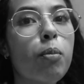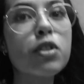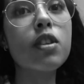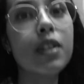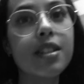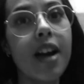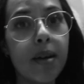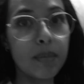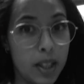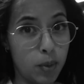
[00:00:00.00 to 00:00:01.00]
Most of the
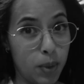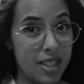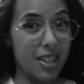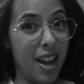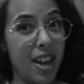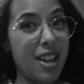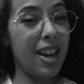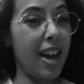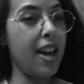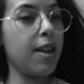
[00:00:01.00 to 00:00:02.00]
time like we take
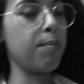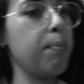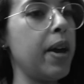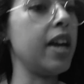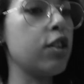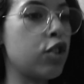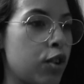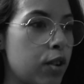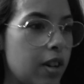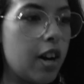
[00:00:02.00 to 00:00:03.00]
a
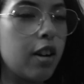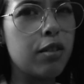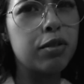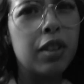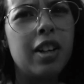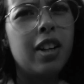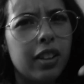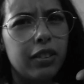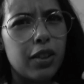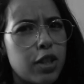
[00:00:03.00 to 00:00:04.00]
picture of
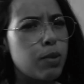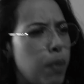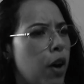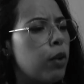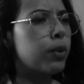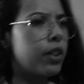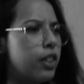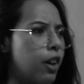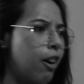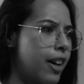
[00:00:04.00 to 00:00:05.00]
the spot where
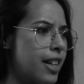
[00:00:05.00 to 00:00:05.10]
the car